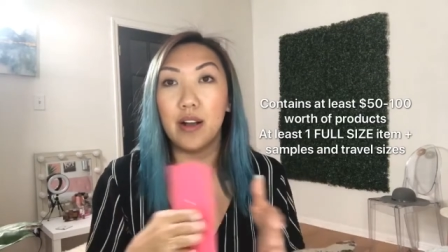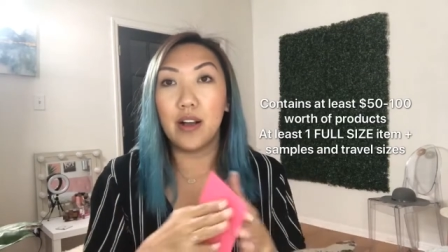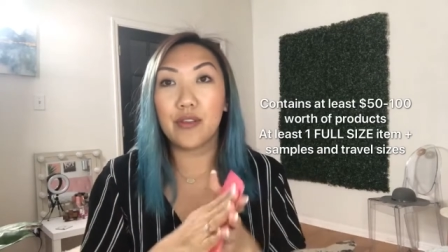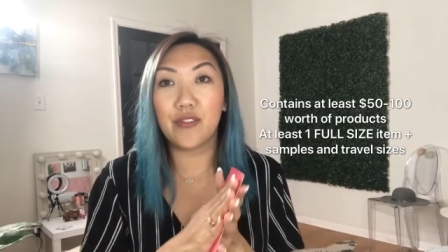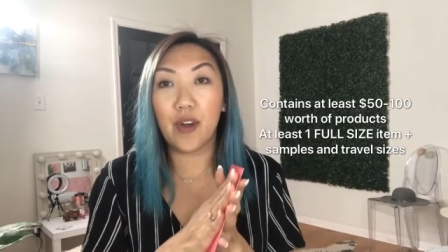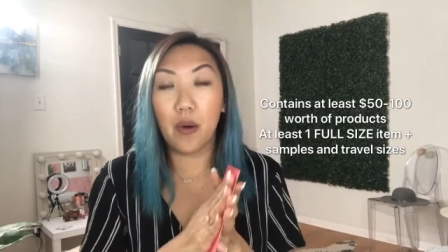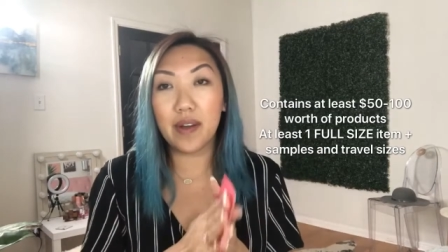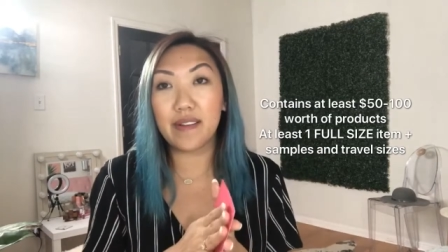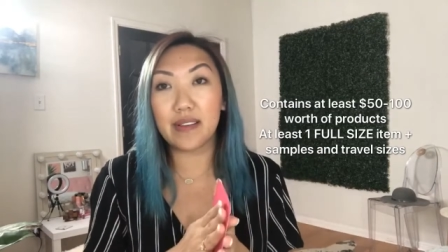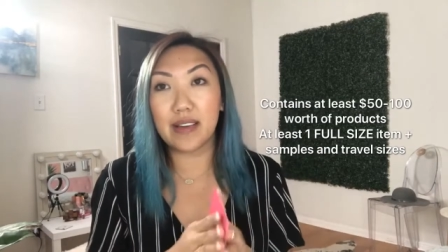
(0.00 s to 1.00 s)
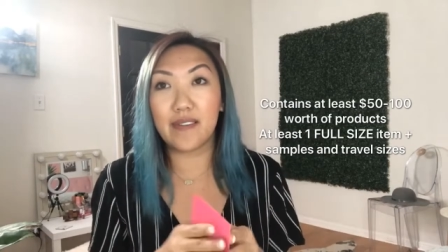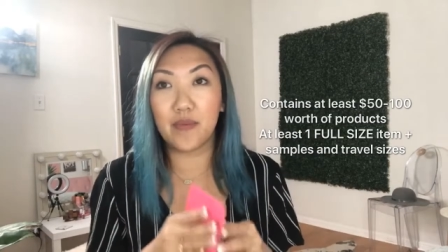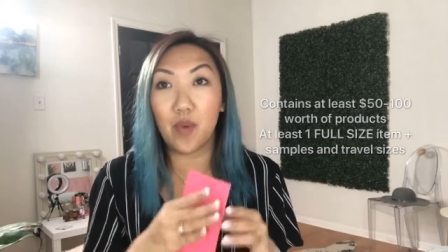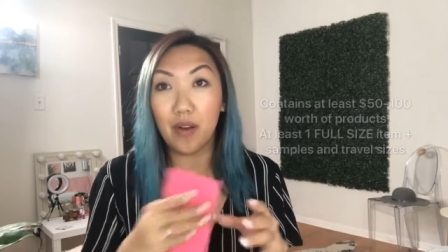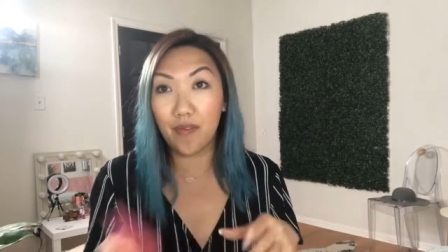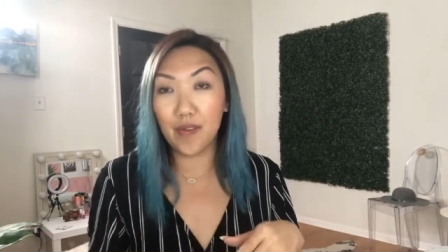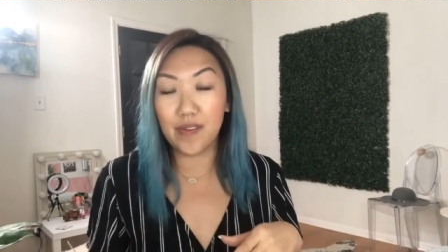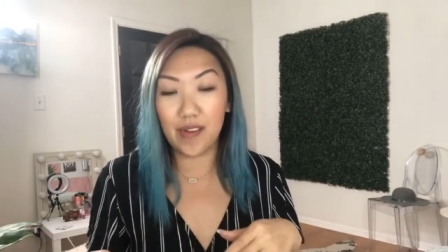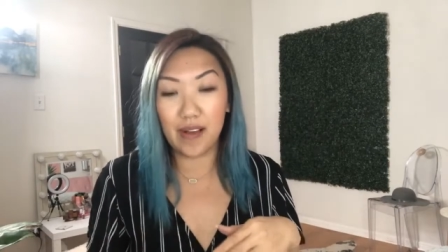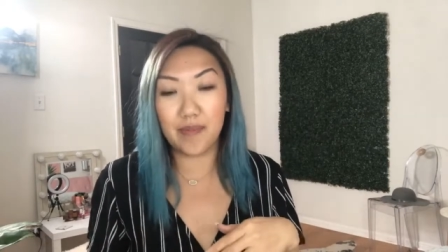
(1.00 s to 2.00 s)
There's always at least one
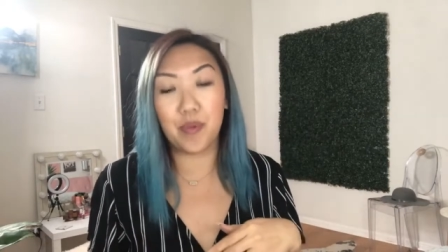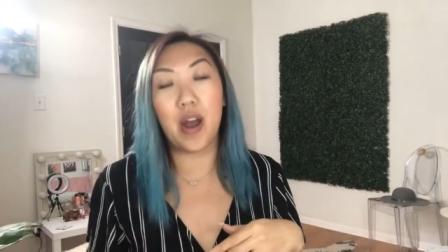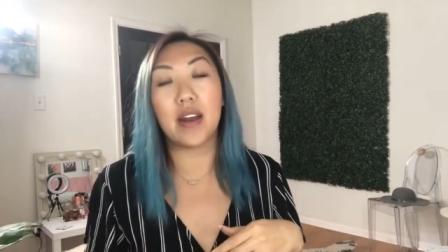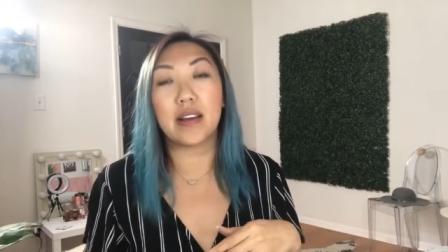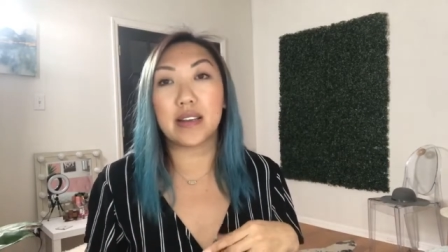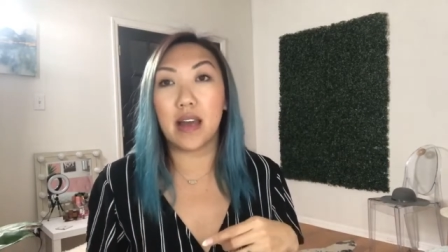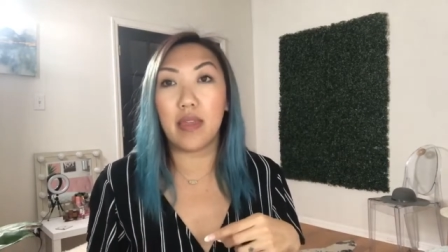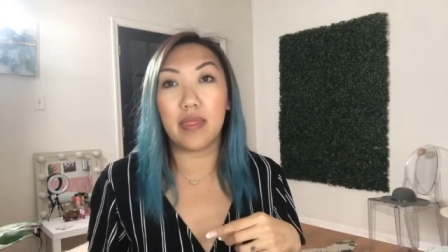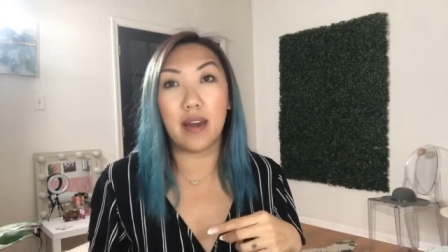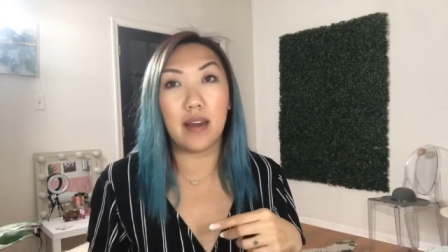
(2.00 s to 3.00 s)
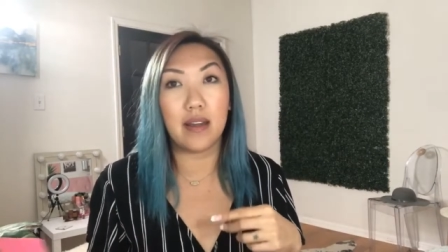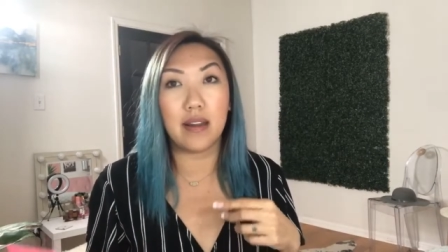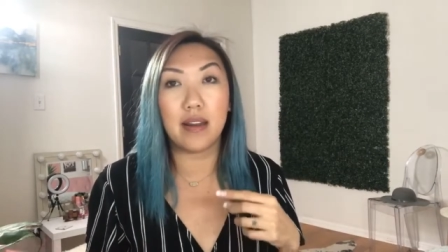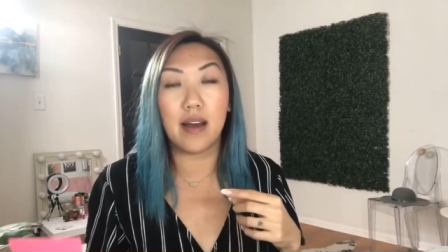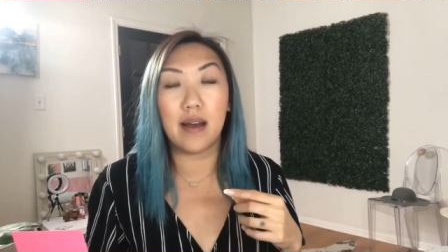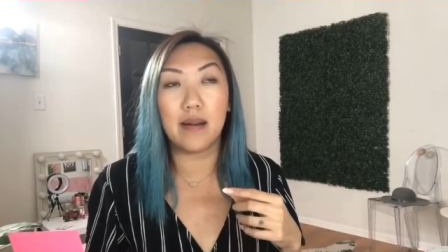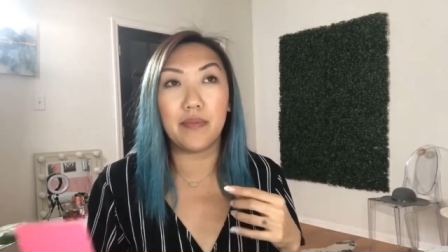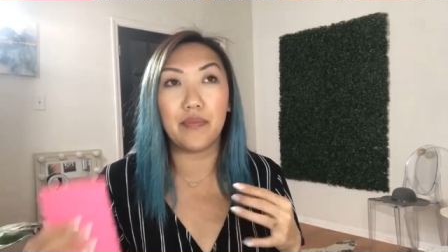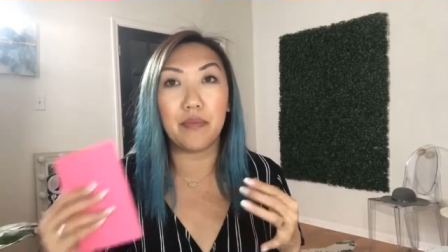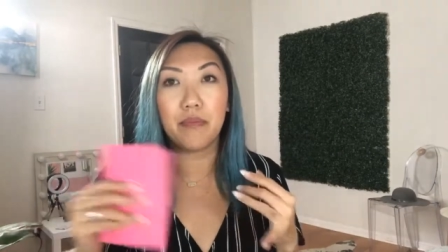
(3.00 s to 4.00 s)
full-size product, and then
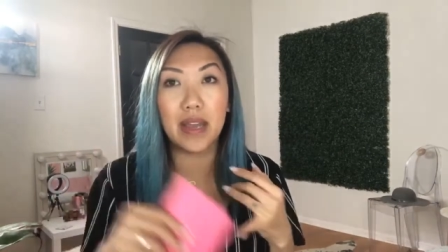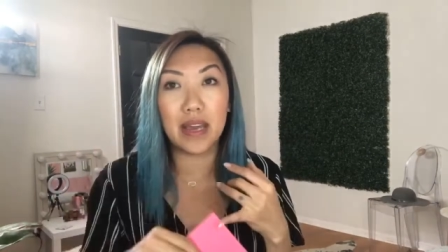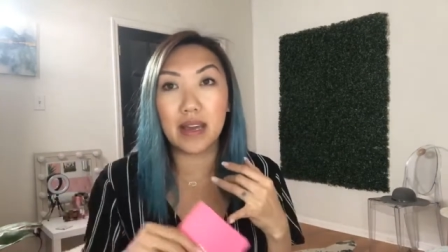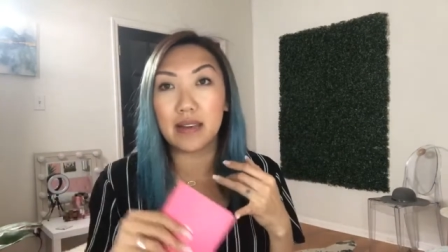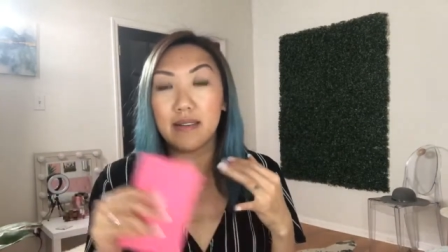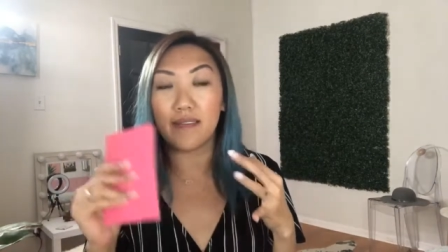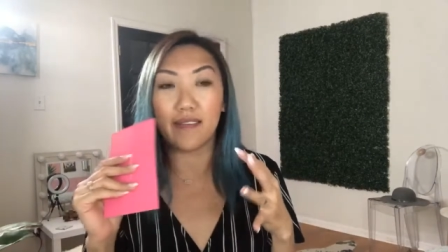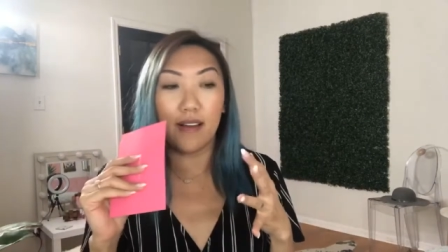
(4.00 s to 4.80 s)
um, minis,